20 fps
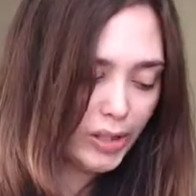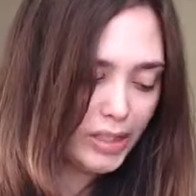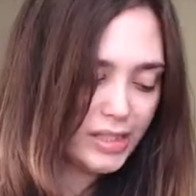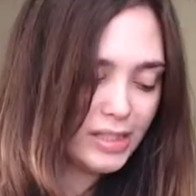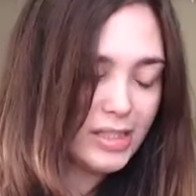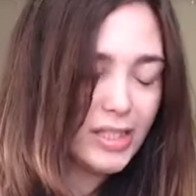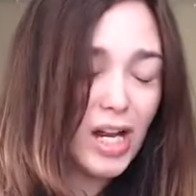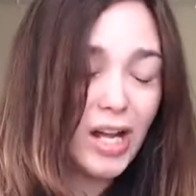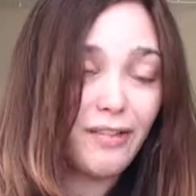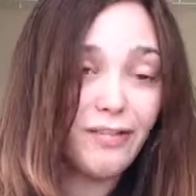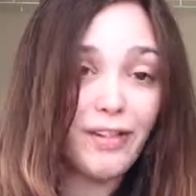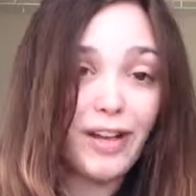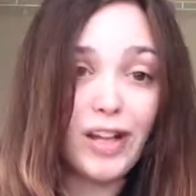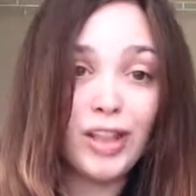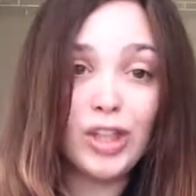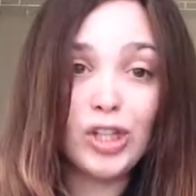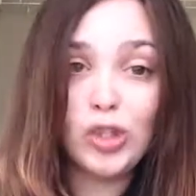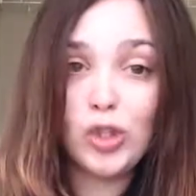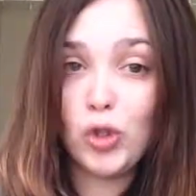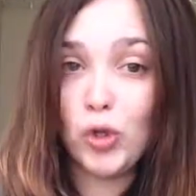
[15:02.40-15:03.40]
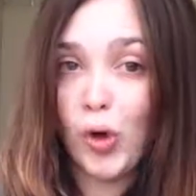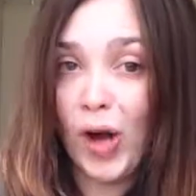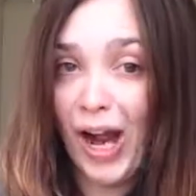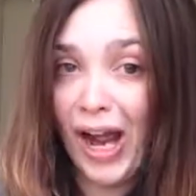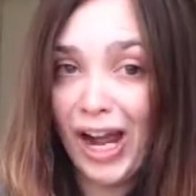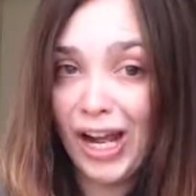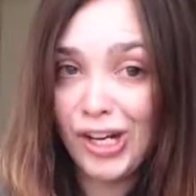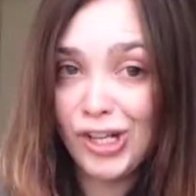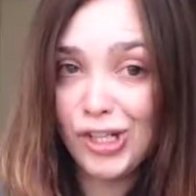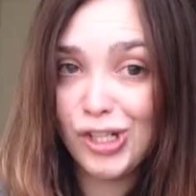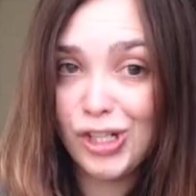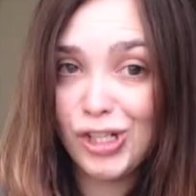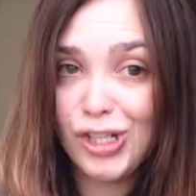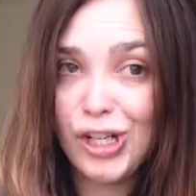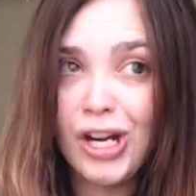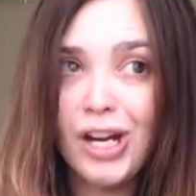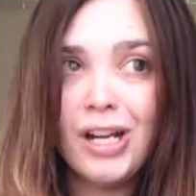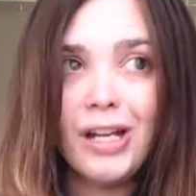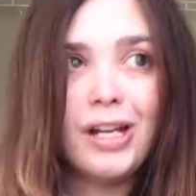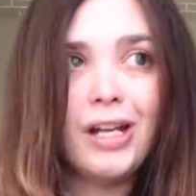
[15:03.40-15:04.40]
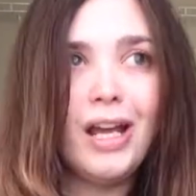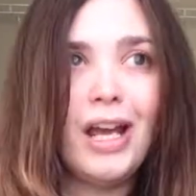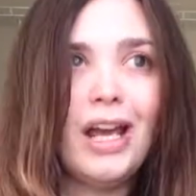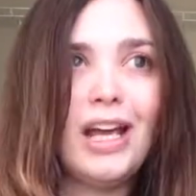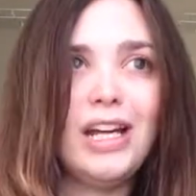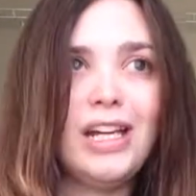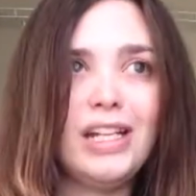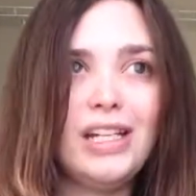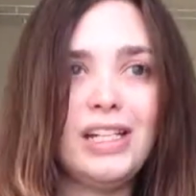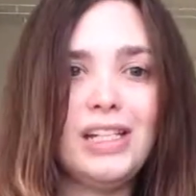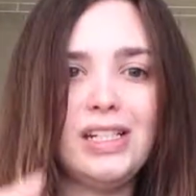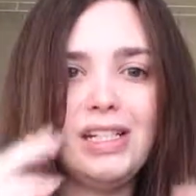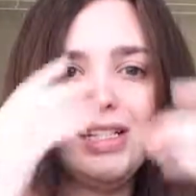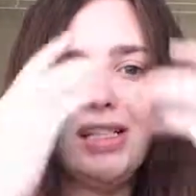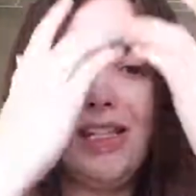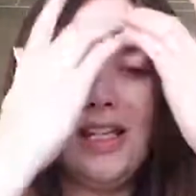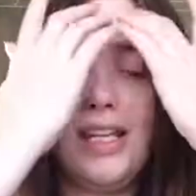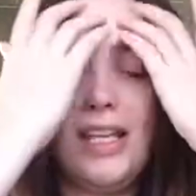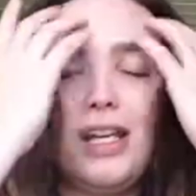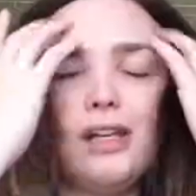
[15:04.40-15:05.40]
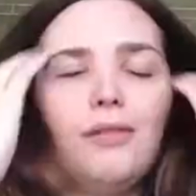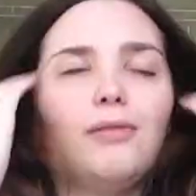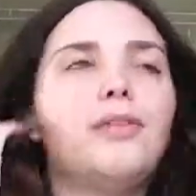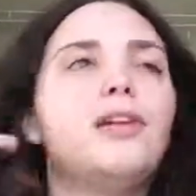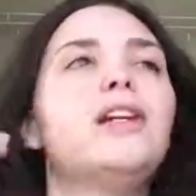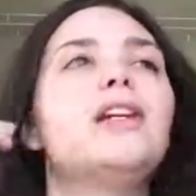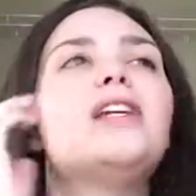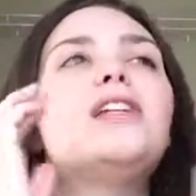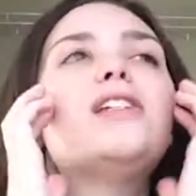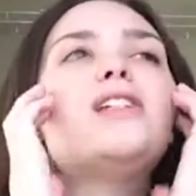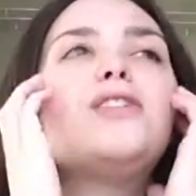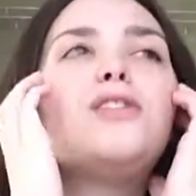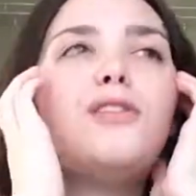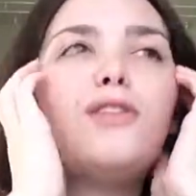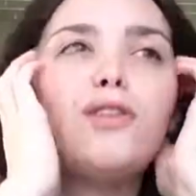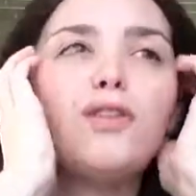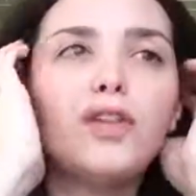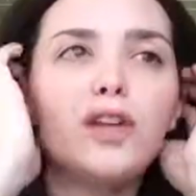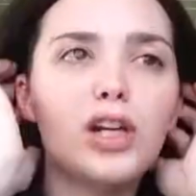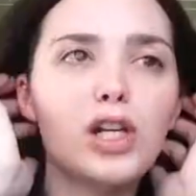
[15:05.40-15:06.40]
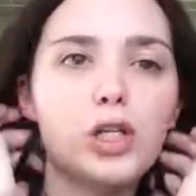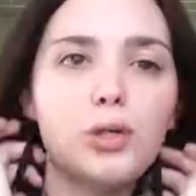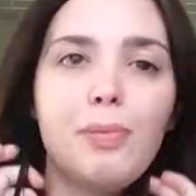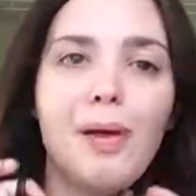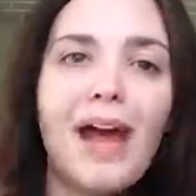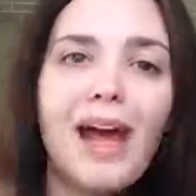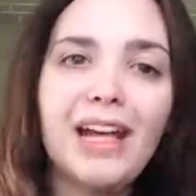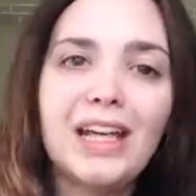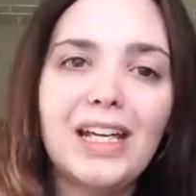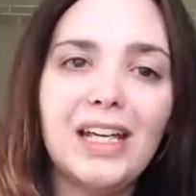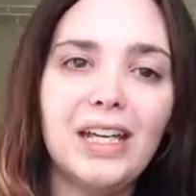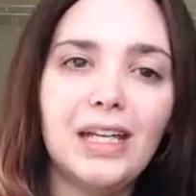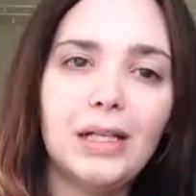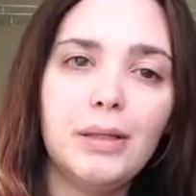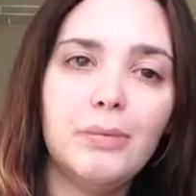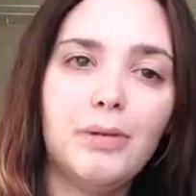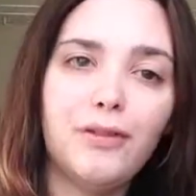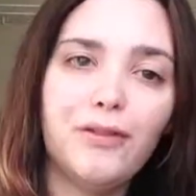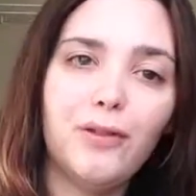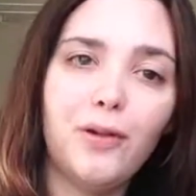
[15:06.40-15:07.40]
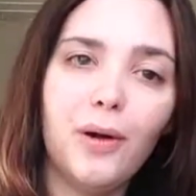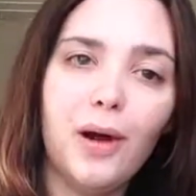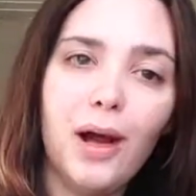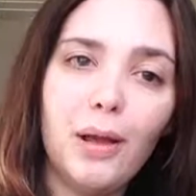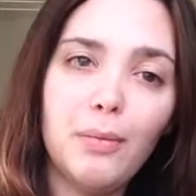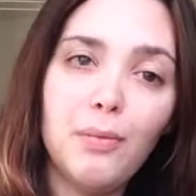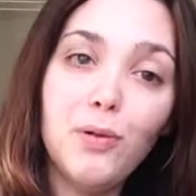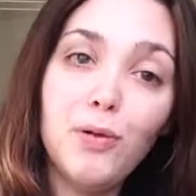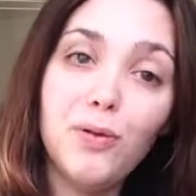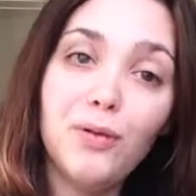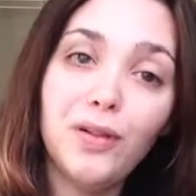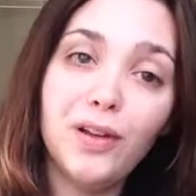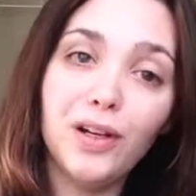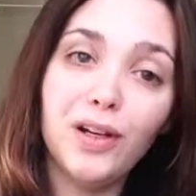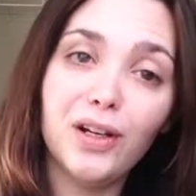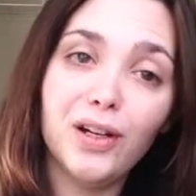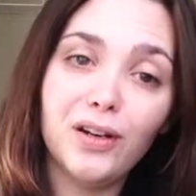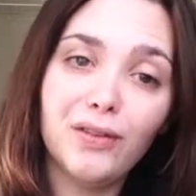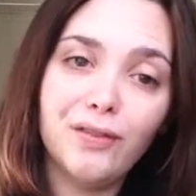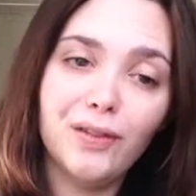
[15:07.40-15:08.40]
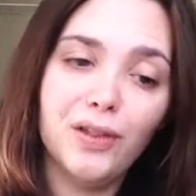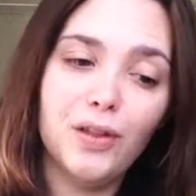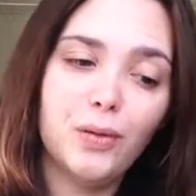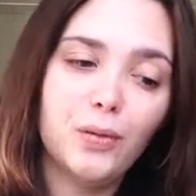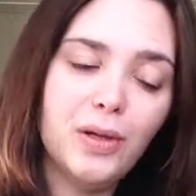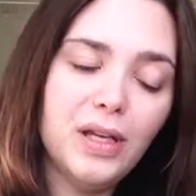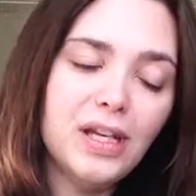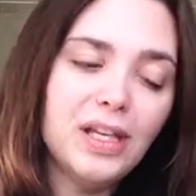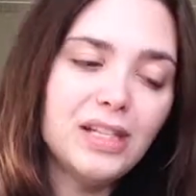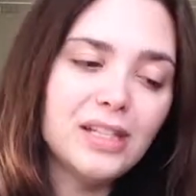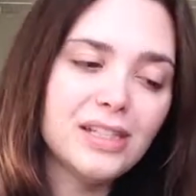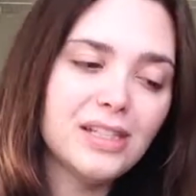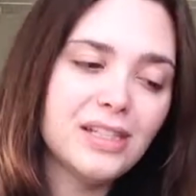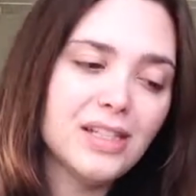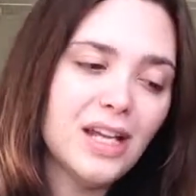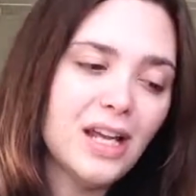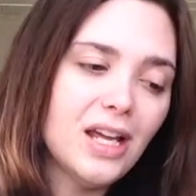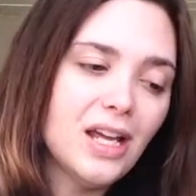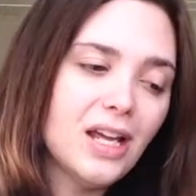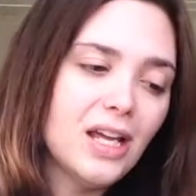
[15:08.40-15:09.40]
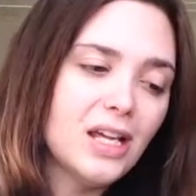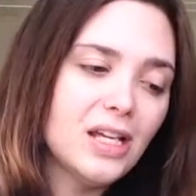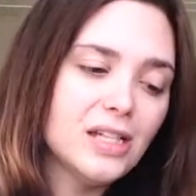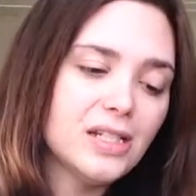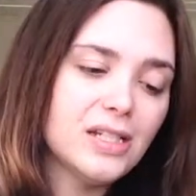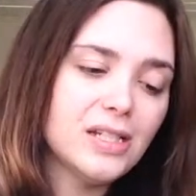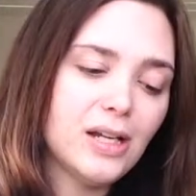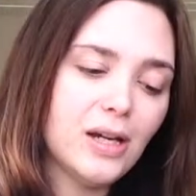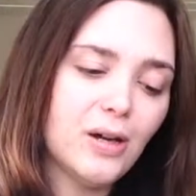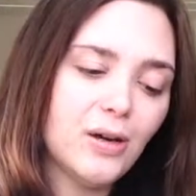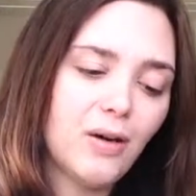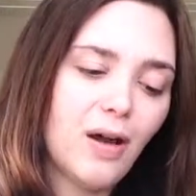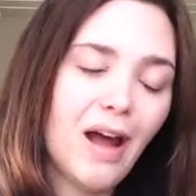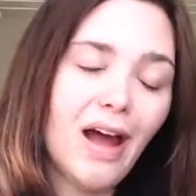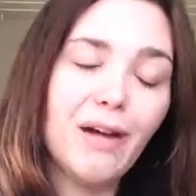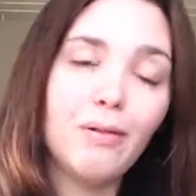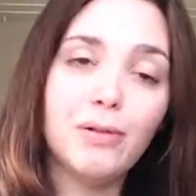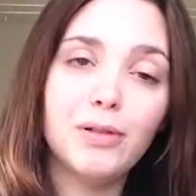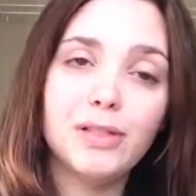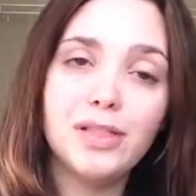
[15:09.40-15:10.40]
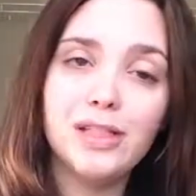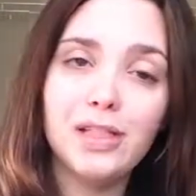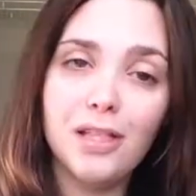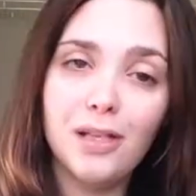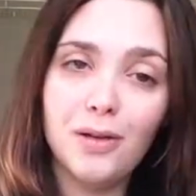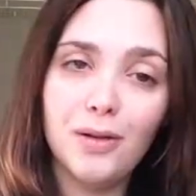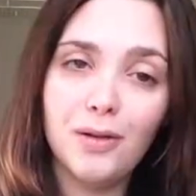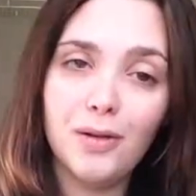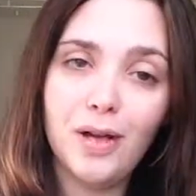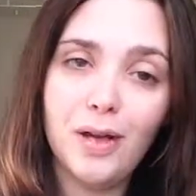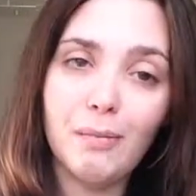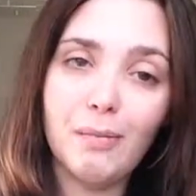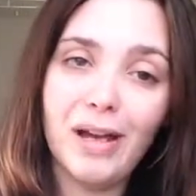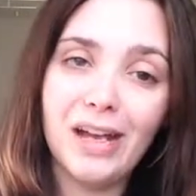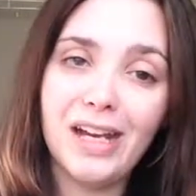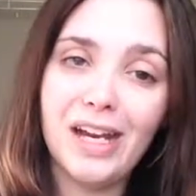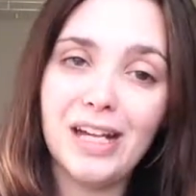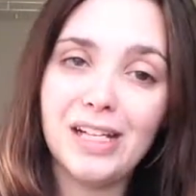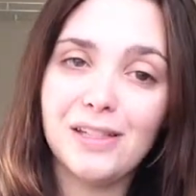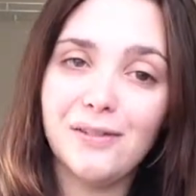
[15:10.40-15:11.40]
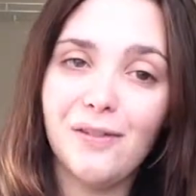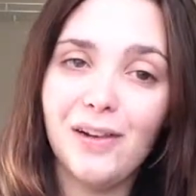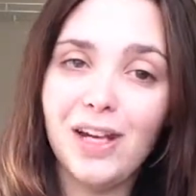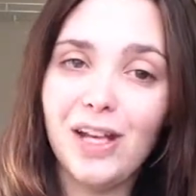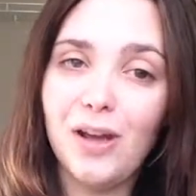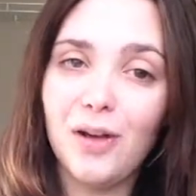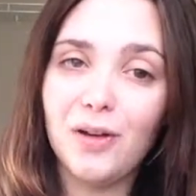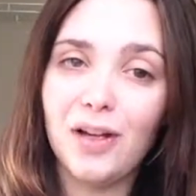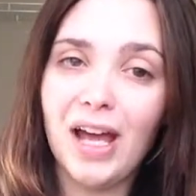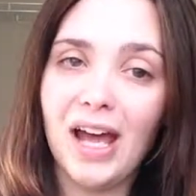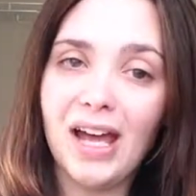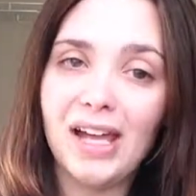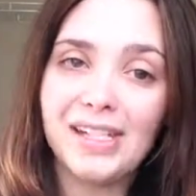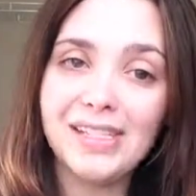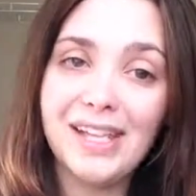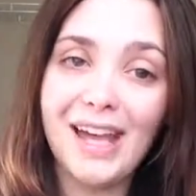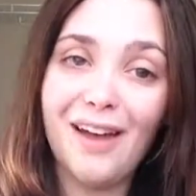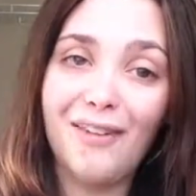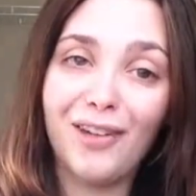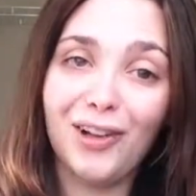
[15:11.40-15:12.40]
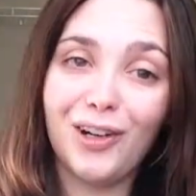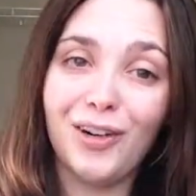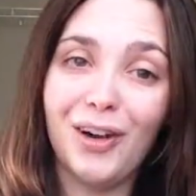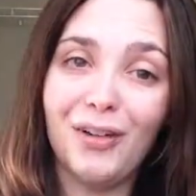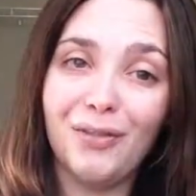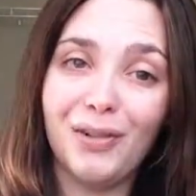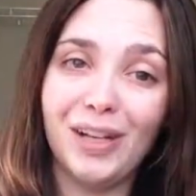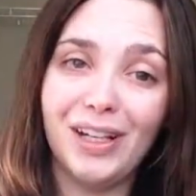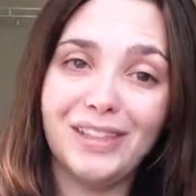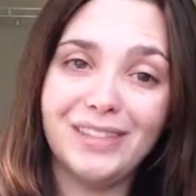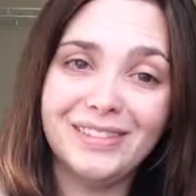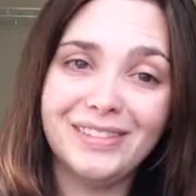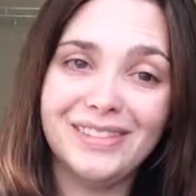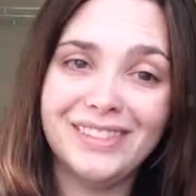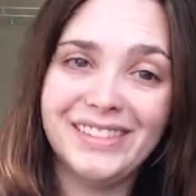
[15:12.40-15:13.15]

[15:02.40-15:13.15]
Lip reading: this stuff in the trash and get ready to finish packing before I move here in a few weeks. So I will see you in my next video, guys. Have a great one.